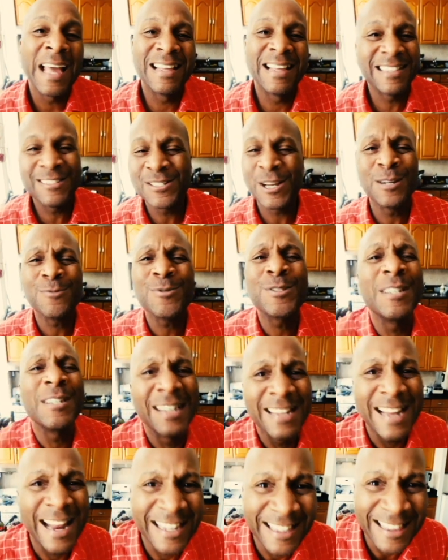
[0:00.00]
Interested
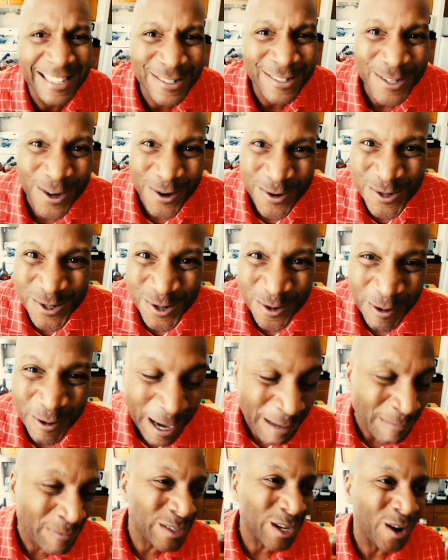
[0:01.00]
in anything social,
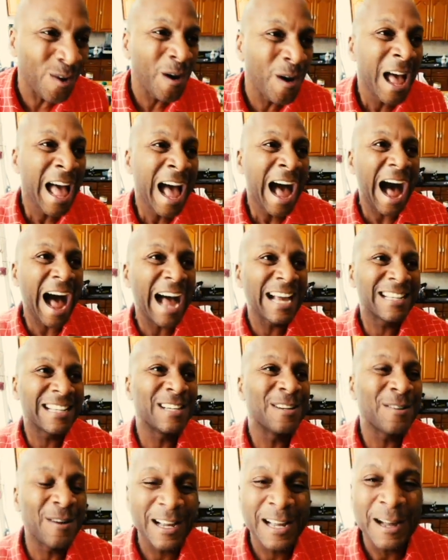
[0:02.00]
right? So I,
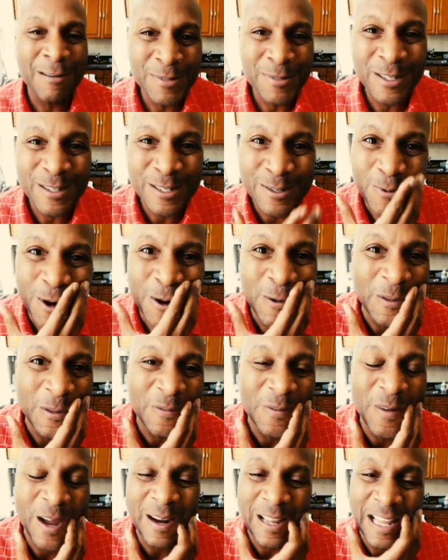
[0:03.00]
you know, I come to this work with a
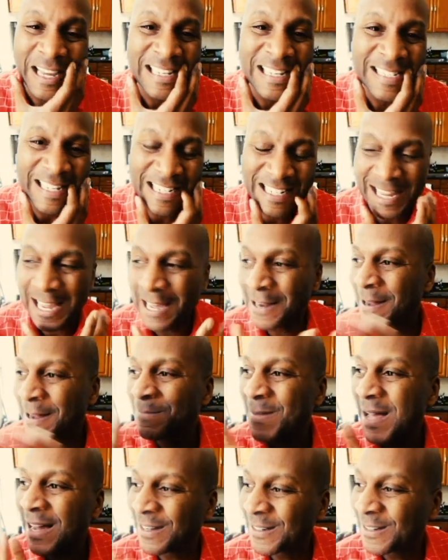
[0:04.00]
very, like I said again,
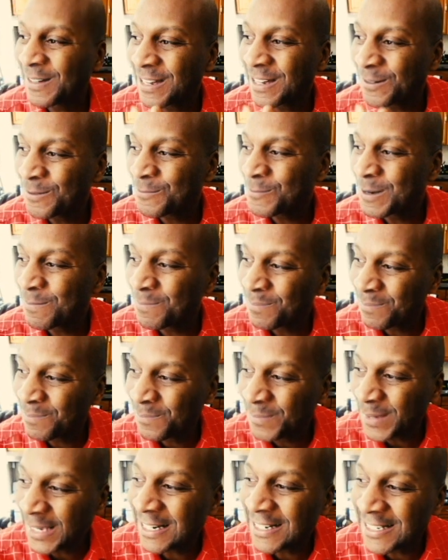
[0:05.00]
I'm not gonna, I don't wanna
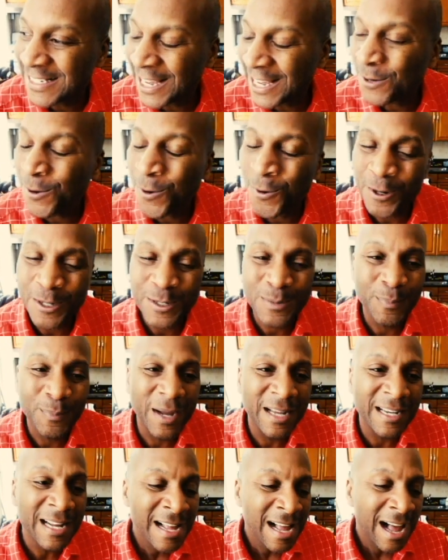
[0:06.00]
beat a dead horse,
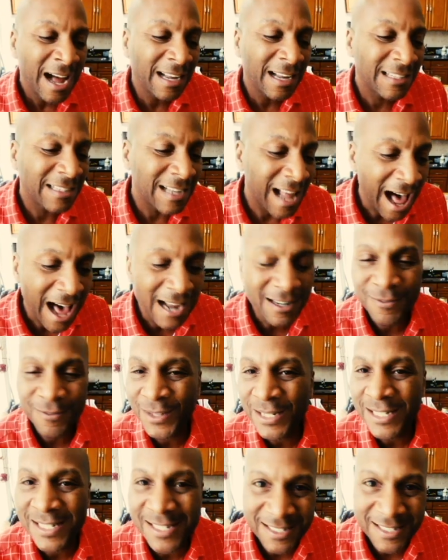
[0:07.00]
but a lot of
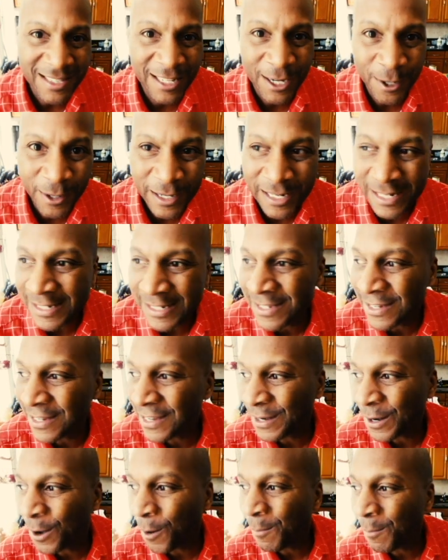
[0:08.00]
these theories,
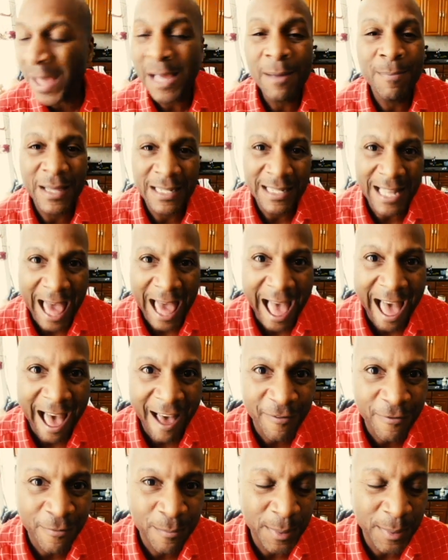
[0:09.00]
you know, make me
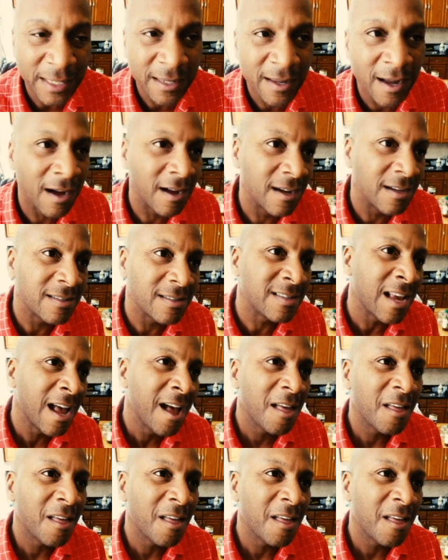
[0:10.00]
laugh, because